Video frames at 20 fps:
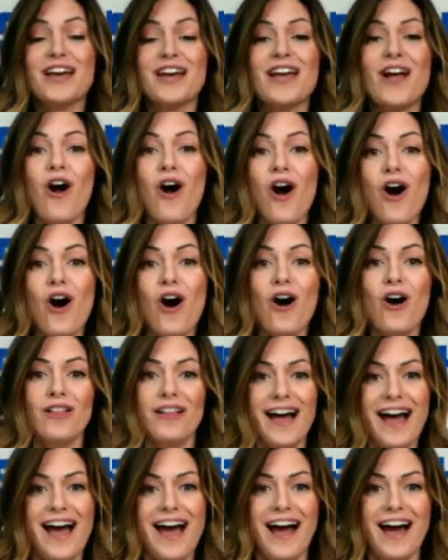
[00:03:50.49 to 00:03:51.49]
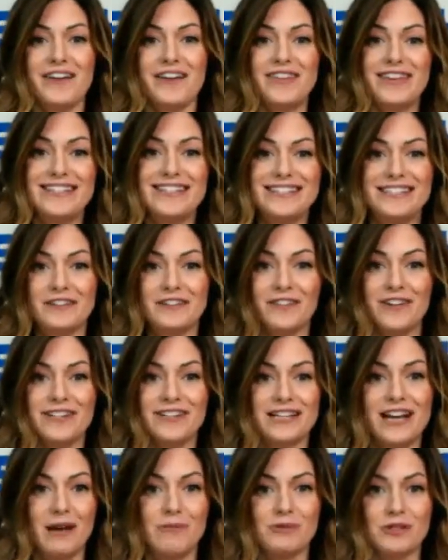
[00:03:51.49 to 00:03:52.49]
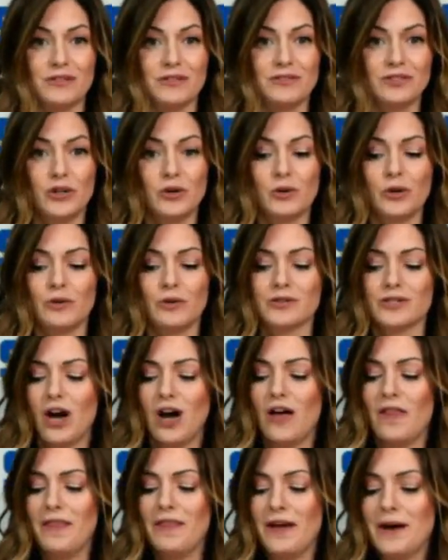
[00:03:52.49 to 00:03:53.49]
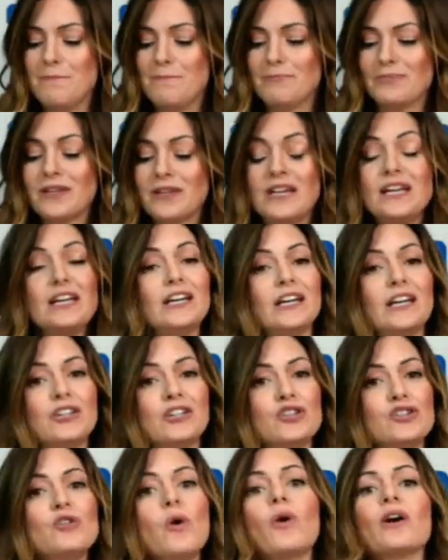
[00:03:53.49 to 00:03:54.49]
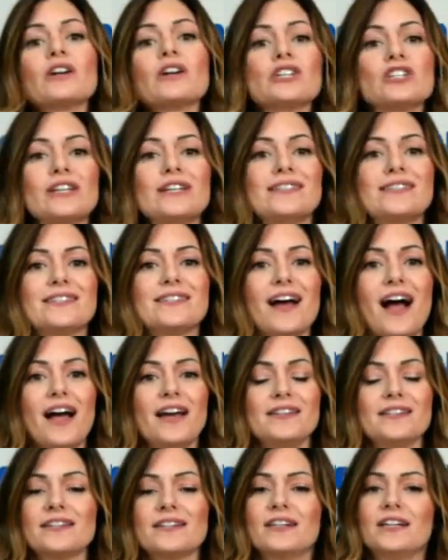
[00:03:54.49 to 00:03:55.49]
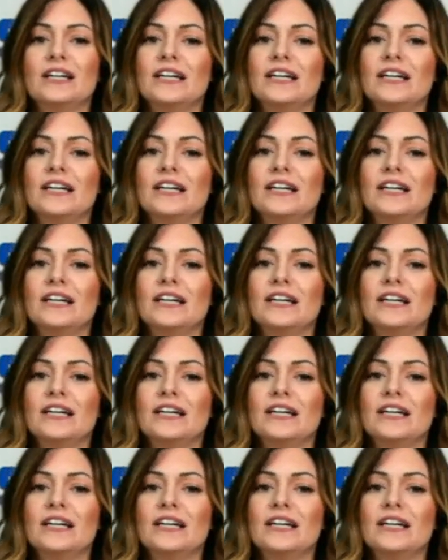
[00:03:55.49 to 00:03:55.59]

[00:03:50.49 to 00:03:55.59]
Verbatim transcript: they all have different types of logos on them. It's your sheet size.